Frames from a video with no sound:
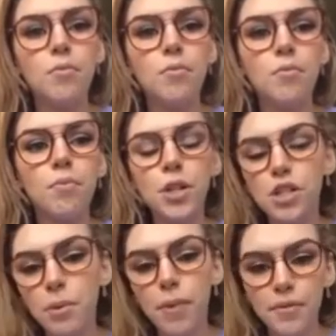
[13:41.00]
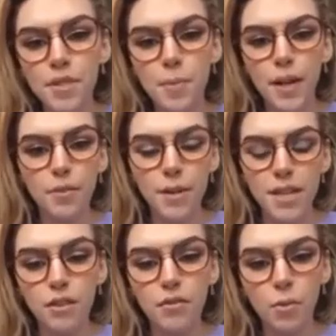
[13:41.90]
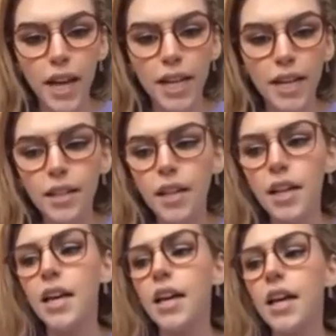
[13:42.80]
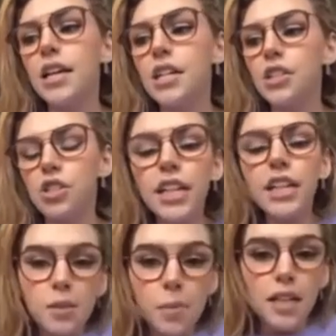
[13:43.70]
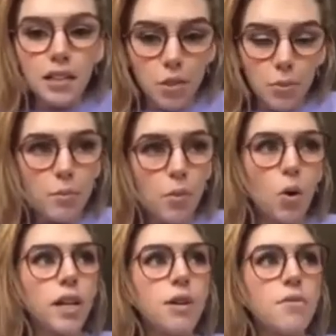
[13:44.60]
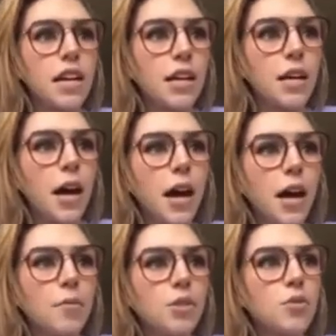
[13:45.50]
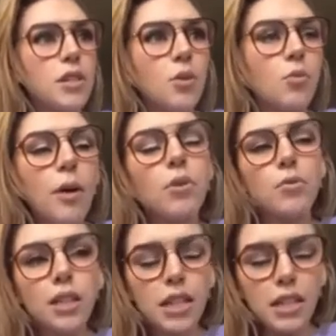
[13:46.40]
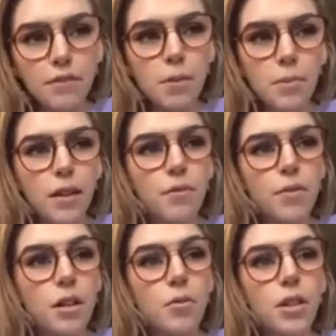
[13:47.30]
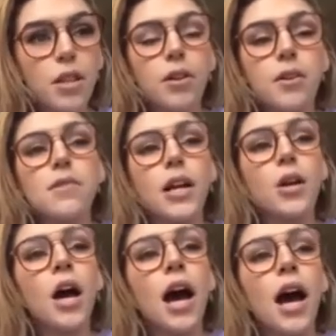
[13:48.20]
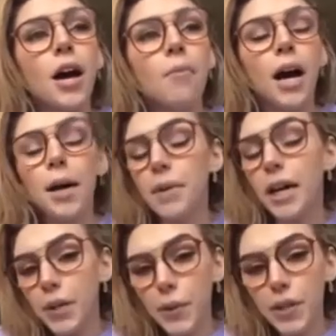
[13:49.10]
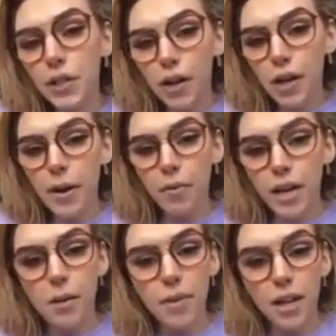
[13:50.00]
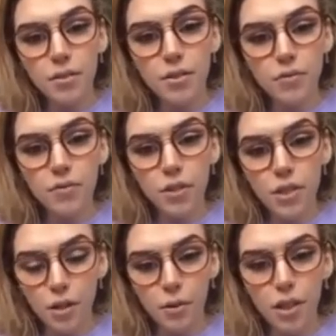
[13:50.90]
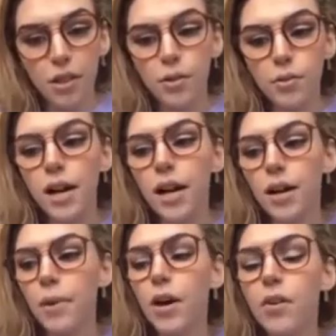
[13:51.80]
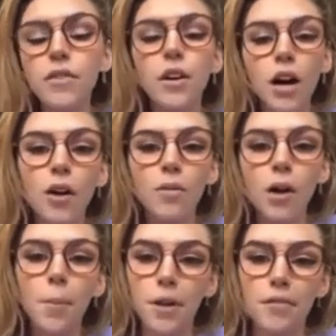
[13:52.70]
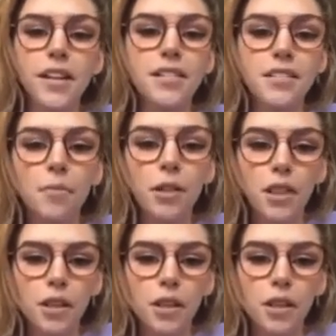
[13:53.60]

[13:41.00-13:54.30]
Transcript: pushing my respect for myself away. Mm-hmm. She explained a little bit more, and I was like, she was like, well, I would really love to meet up for dinner with you. And I was like, I'm not going to go out of my way to meet for dinner with you. However, I'll hop on FaceTime with you.